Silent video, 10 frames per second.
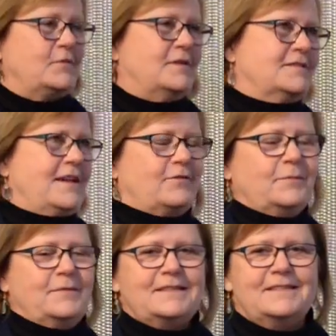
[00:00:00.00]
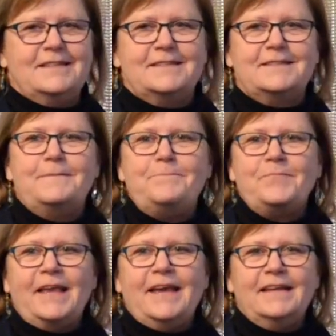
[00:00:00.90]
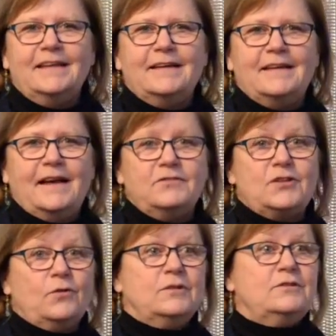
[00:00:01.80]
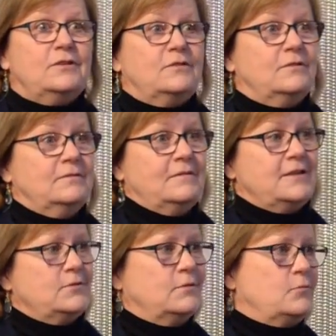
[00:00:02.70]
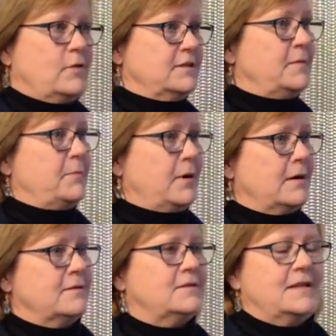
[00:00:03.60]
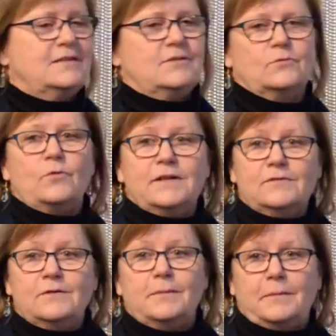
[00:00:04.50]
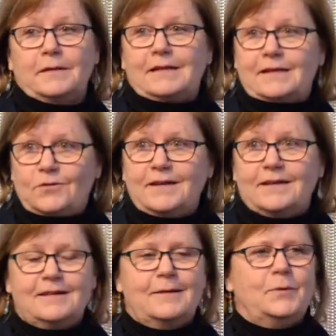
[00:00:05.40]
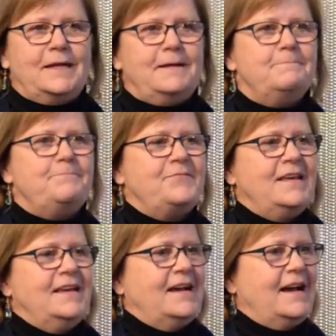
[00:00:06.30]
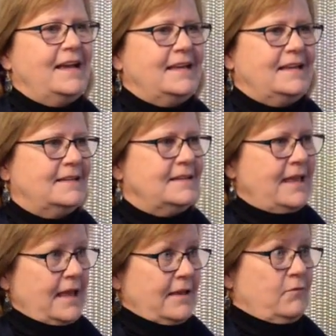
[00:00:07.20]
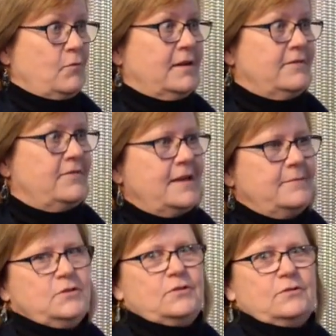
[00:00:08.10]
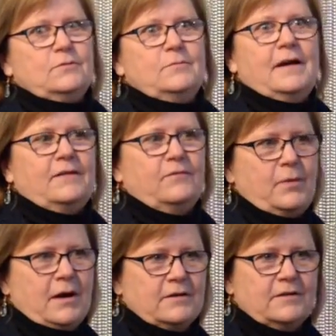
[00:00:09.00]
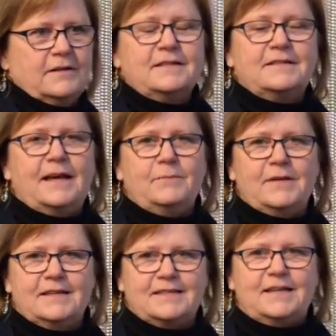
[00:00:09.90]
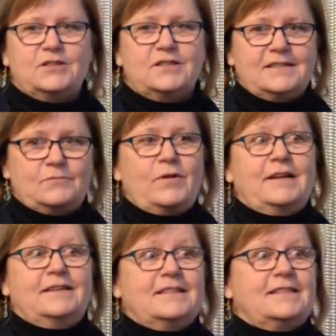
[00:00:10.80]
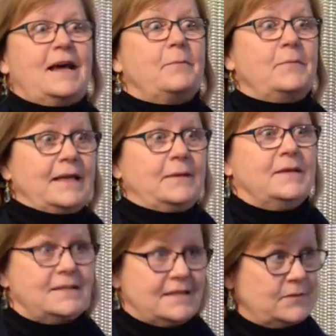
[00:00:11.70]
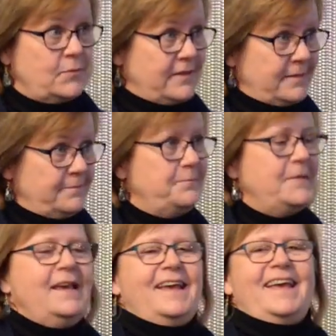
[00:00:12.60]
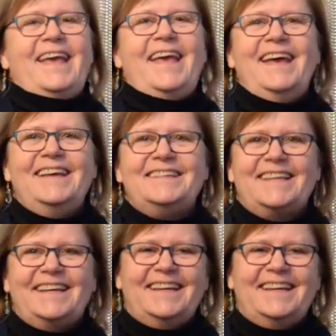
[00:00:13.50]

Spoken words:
well, several businesses, and I've sold two. I sold one to my partners. I sold one to a publicly traded company. I gave one of them to my partner at the time because I just wanted to stop being in business with him, and